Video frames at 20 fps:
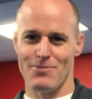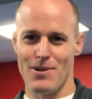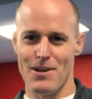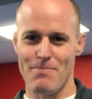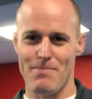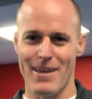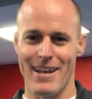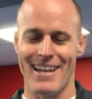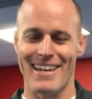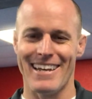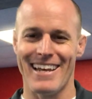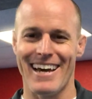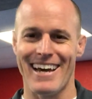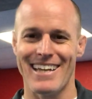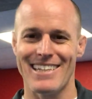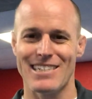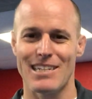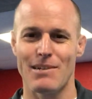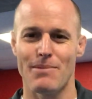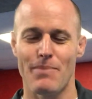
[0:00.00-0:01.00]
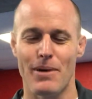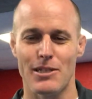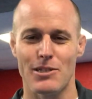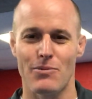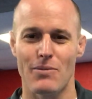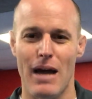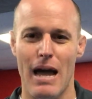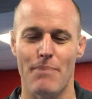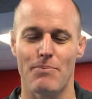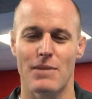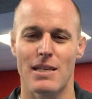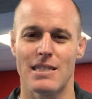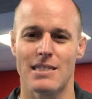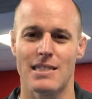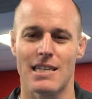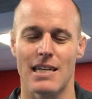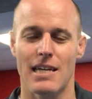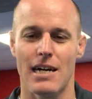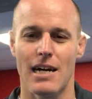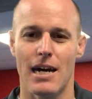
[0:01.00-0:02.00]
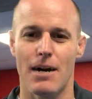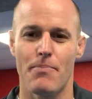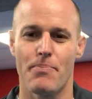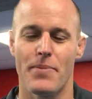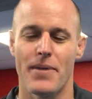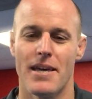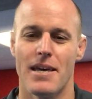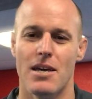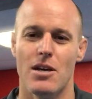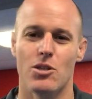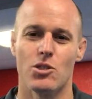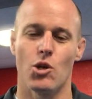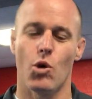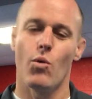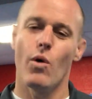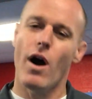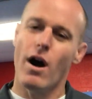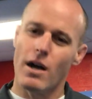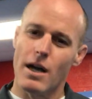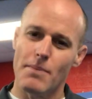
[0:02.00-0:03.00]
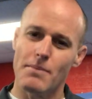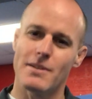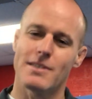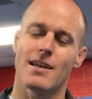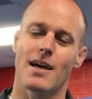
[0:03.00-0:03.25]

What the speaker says: We're at minute 9, so I'm about to wrap this thing up. So welcome to